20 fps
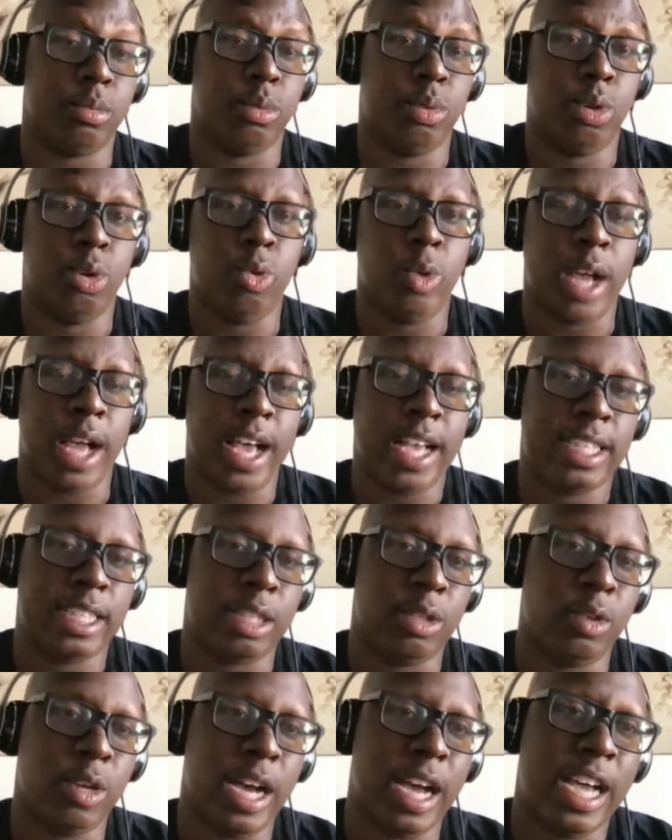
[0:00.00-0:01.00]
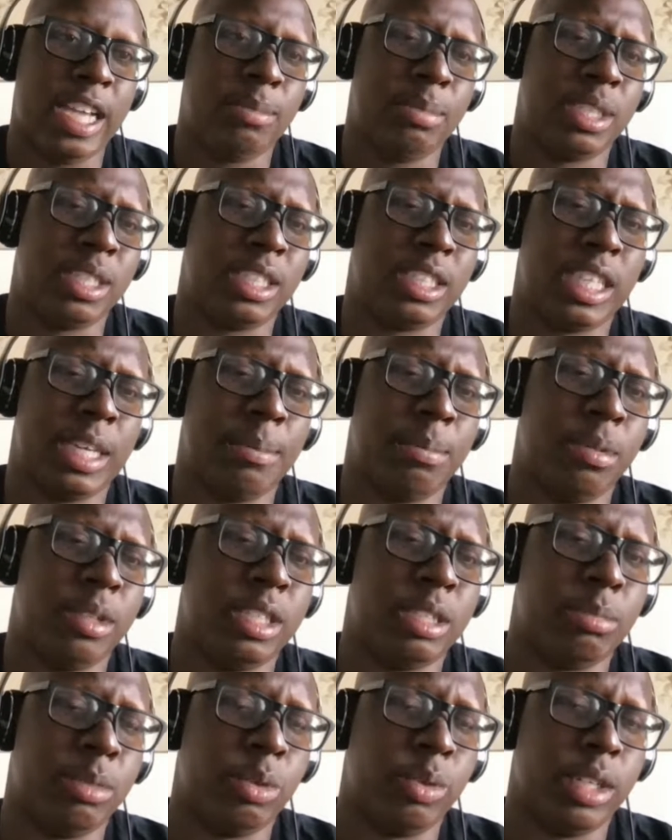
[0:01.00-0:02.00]
who has been a staple in
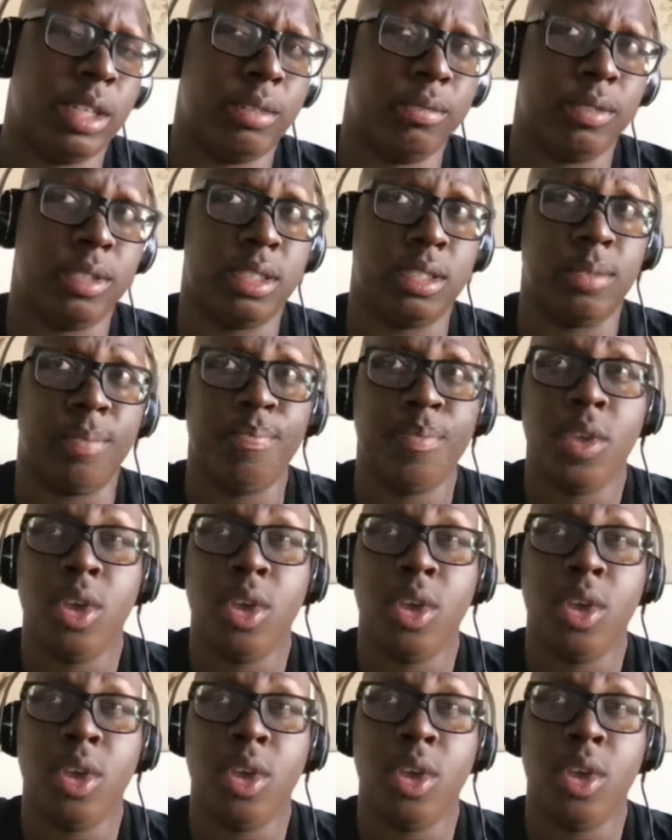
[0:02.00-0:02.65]
his middleweight division,